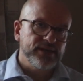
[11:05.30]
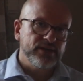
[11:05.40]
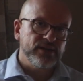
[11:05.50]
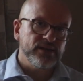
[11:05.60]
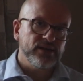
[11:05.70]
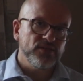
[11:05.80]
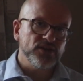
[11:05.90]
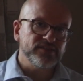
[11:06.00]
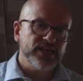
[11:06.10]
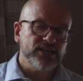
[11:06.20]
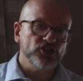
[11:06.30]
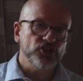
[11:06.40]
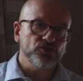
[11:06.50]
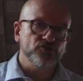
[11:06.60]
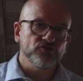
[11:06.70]
that takes
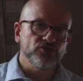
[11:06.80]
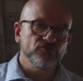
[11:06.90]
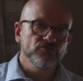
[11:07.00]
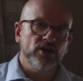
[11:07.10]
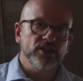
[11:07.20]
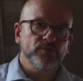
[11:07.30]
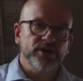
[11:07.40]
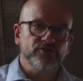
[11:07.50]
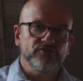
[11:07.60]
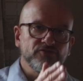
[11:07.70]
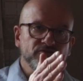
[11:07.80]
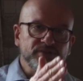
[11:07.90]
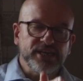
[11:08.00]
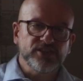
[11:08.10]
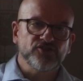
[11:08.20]
you through, right the way through from
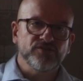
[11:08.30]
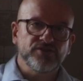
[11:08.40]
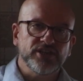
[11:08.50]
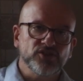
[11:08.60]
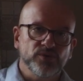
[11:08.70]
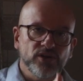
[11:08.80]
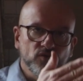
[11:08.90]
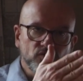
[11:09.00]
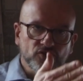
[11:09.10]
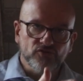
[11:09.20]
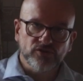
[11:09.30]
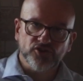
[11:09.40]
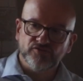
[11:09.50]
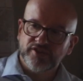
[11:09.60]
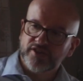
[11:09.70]
the Easter of Year 12 through
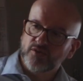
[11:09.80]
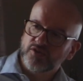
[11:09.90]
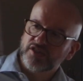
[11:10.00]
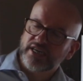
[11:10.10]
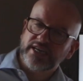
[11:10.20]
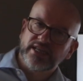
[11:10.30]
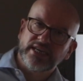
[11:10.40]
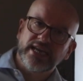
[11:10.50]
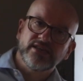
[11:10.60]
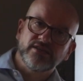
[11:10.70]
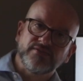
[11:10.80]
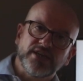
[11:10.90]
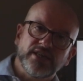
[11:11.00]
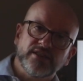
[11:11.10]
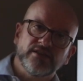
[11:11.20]
to results day at the end of
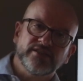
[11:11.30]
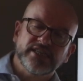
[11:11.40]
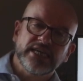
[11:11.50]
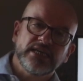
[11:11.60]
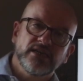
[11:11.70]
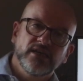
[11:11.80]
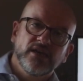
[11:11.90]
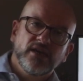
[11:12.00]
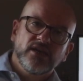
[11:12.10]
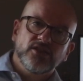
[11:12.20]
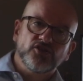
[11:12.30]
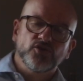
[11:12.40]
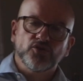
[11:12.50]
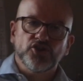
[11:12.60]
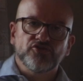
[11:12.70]
Year 13, that
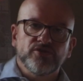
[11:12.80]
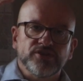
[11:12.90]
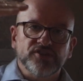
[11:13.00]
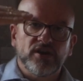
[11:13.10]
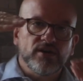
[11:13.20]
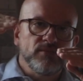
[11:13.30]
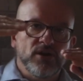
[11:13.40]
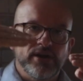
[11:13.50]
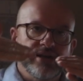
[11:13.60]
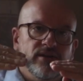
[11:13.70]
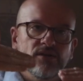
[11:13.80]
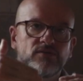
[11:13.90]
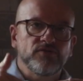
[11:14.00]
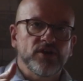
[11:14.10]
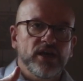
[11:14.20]
talks you through the timeline
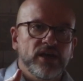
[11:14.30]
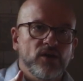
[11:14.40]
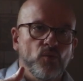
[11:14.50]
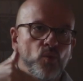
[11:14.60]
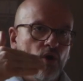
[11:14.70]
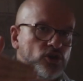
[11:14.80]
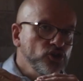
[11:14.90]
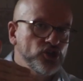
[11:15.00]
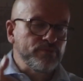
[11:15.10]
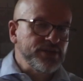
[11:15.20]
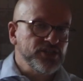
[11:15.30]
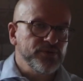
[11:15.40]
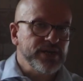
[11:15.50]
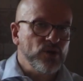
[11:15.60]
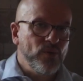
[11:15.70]
of what you should be
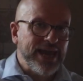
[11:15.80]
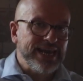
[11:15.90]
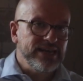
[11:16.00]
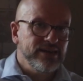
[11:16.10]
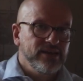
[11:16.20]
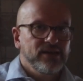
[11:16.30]
doing when,